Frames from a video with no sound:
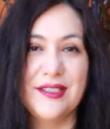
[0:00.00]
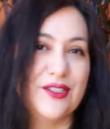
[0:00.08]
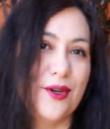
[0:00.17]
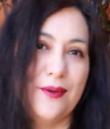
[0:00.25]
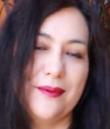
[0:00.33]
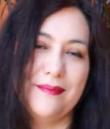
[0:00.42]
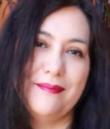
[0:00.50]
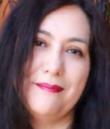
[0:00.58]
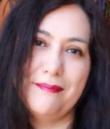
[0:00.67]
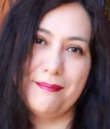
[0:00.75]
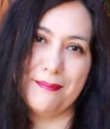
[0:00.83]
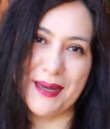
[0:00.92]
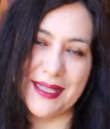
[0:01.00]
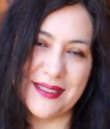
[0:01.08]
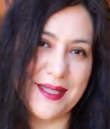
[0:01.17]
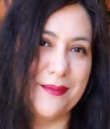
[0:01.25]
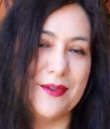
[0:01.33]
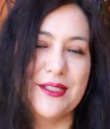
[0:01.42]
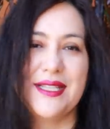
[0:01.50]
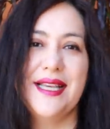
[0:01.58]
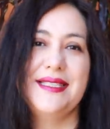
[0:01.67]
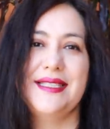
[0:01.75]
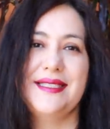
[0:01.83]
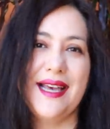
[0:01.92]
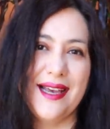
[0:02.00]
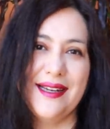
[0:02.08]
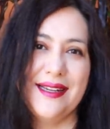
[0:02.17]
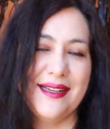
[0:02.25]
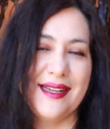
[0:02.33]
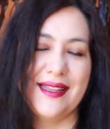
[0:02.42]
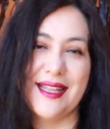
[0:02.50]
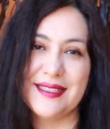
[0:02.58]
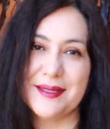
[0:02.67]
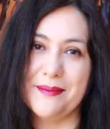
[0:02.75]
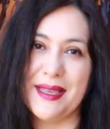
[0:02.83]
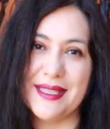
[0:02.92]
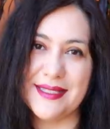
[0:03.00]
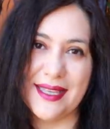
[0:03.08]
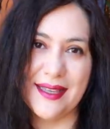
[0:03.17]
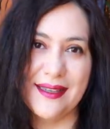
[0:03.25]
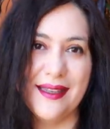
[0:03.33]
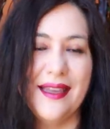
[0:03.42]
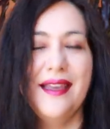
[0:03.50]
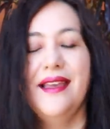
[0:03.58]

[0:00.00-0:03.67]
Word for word: So mm, plenty more sizes added and that's amazing.